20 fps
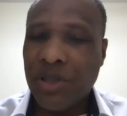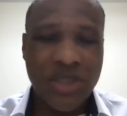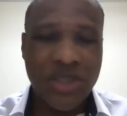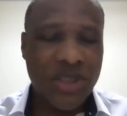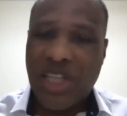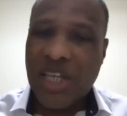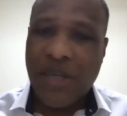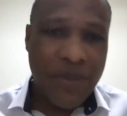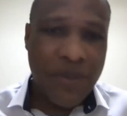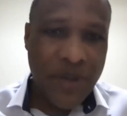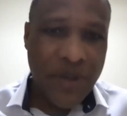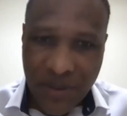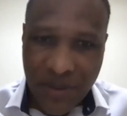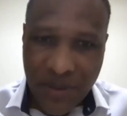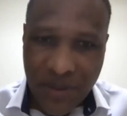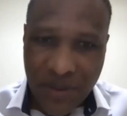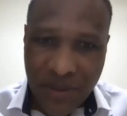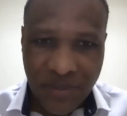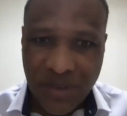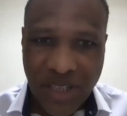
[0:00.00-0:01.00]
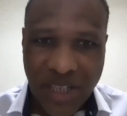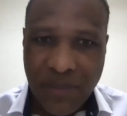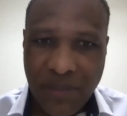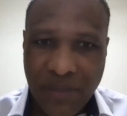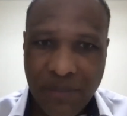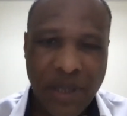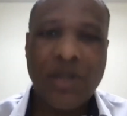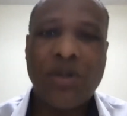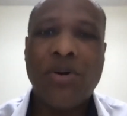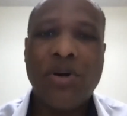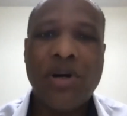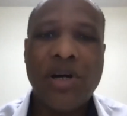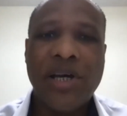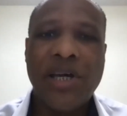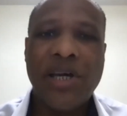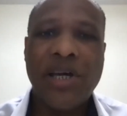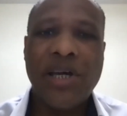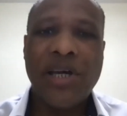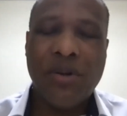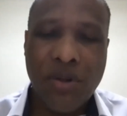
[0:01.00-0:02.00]
You can just keep it in
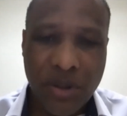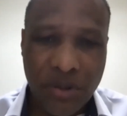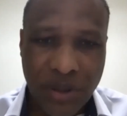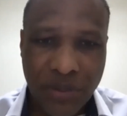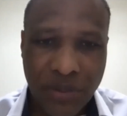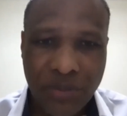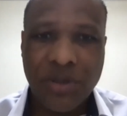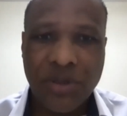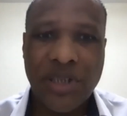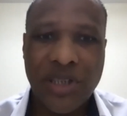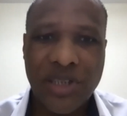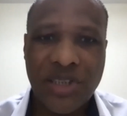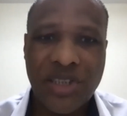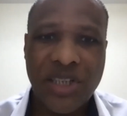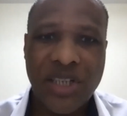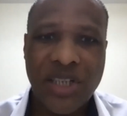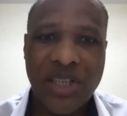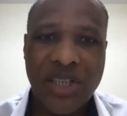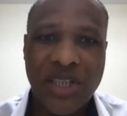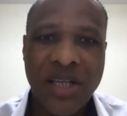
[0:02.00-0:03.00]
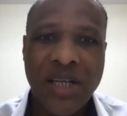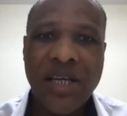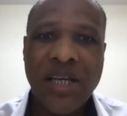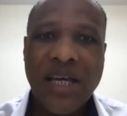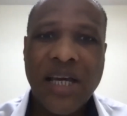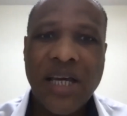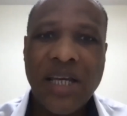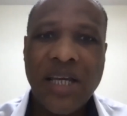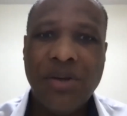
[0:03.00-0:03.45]
Bitcoin or cryptocurrency,